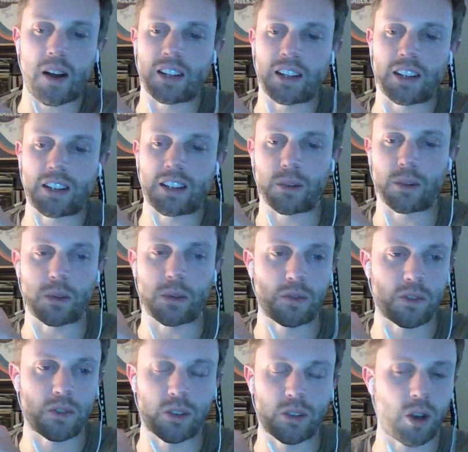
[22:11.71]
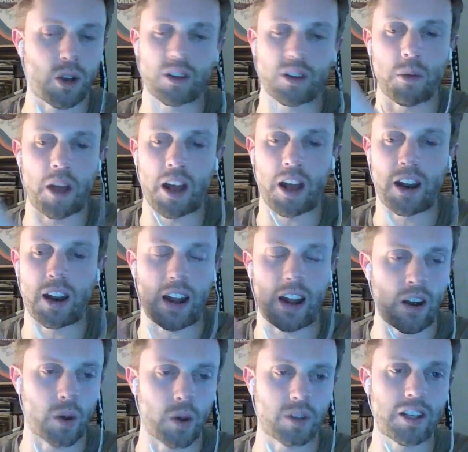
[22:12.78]
I think we've talked about it
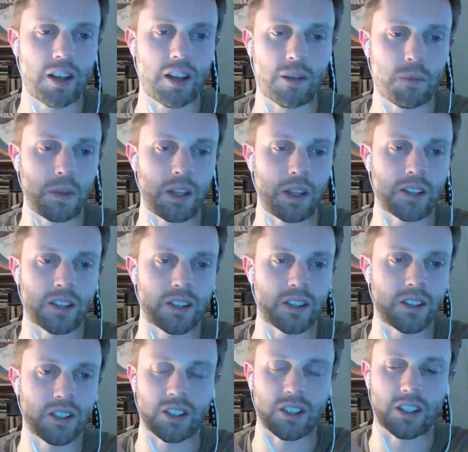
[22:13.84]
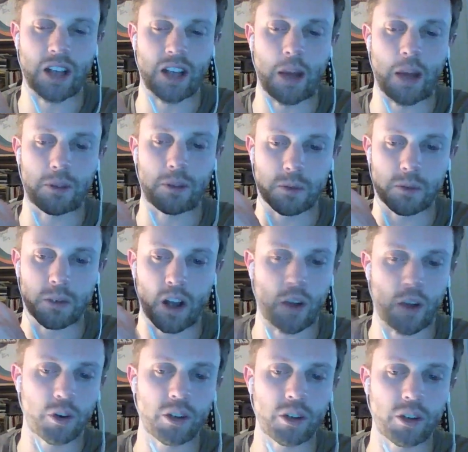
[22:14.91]
ad nauseum. It's just a topic that's been
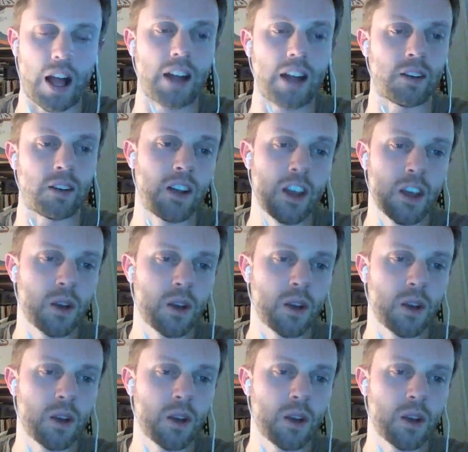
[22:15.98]
covered a lot, and